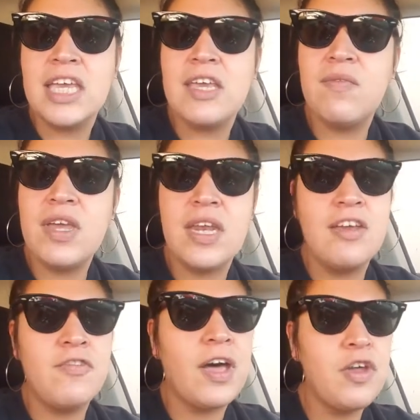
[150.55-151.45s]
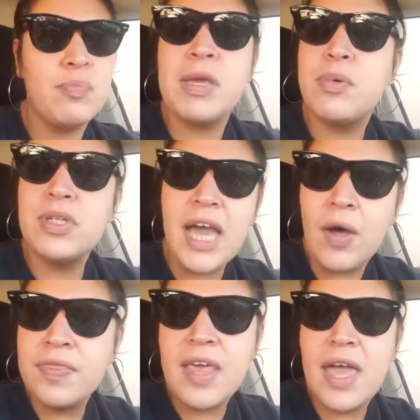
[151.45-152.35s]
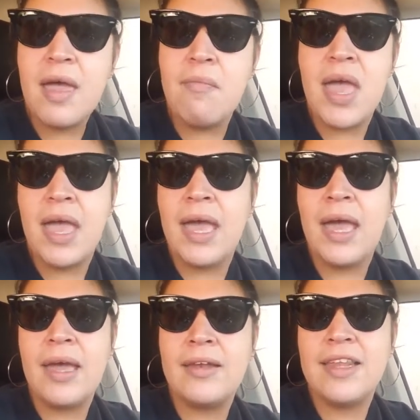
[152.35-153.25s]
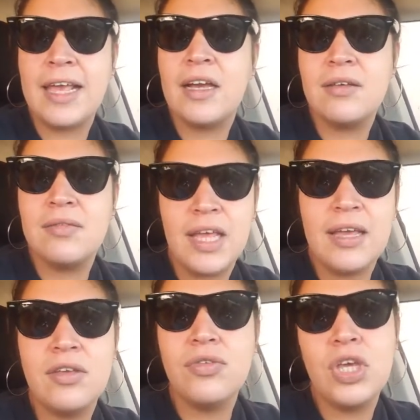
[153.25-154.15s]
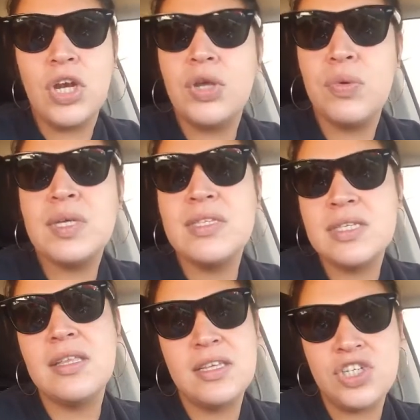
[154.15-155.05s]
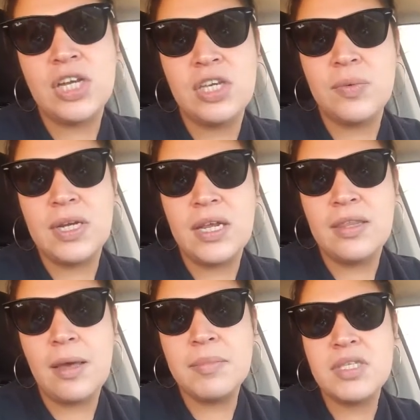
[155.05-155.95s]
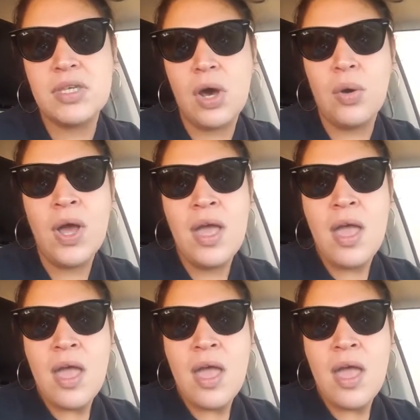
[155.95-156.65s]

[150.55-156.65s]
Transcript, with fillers: even if other people doubt them and they they you know you can see the genuine in them so